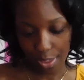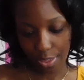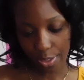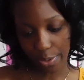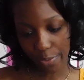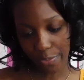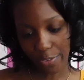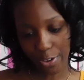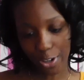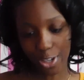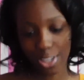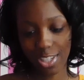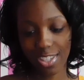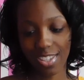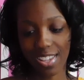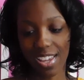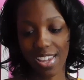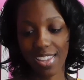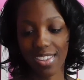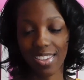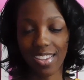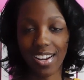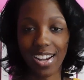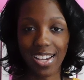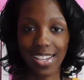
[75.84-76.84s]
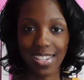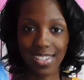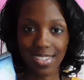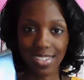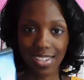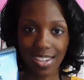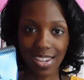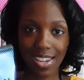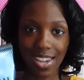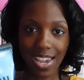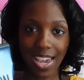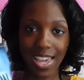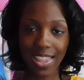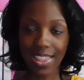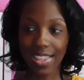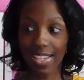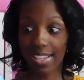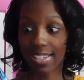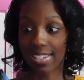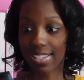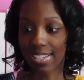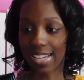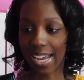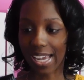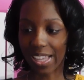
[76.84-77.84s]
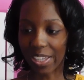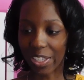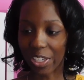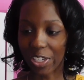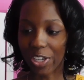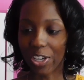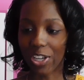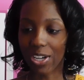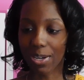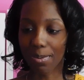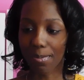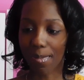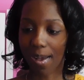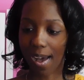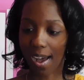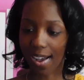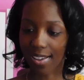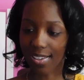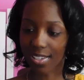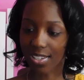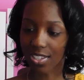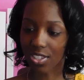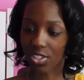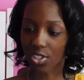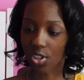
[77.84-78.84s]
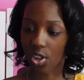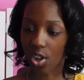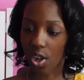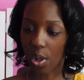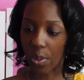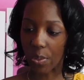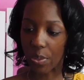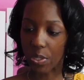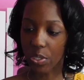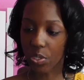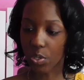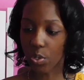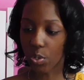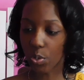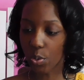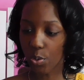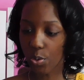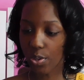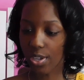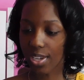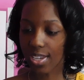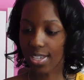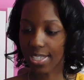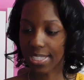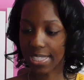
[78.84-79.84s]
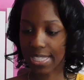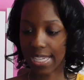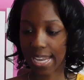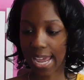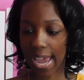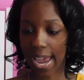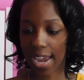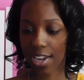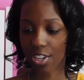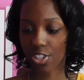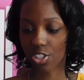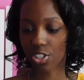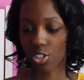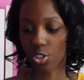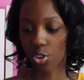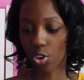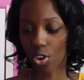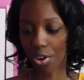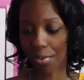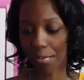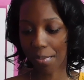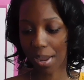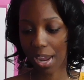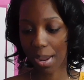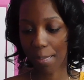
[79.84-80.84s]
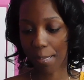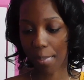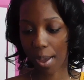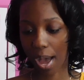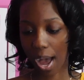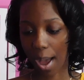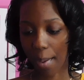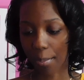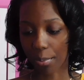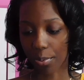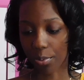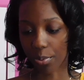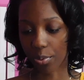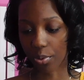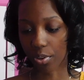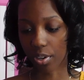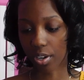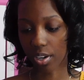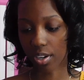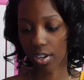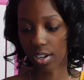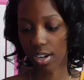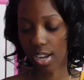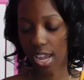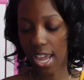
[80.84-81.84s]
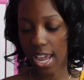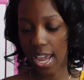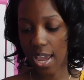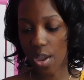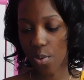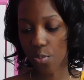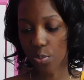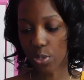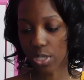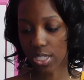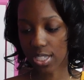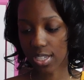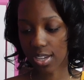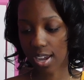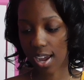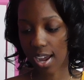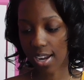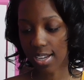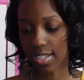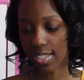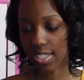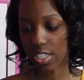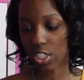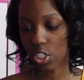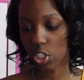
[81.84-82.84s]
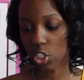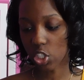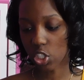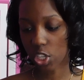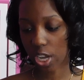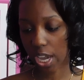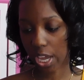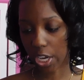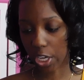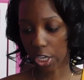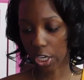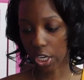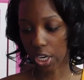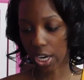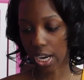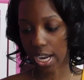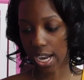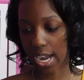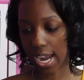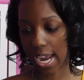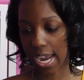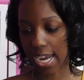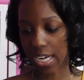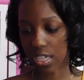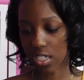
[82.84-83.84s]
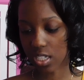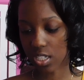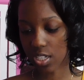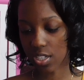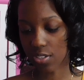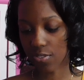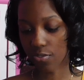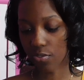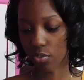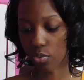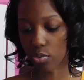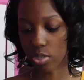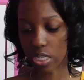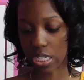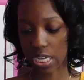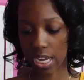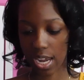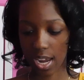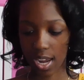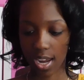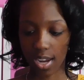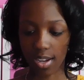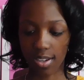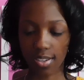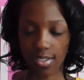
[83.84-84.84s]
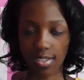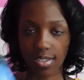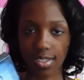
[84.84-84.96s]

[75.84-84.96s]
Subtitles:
The first thing that I see in this daily goodie box is called the Oogie Snacks Gourmet Popcorn Wisconsin Cheddar 1848.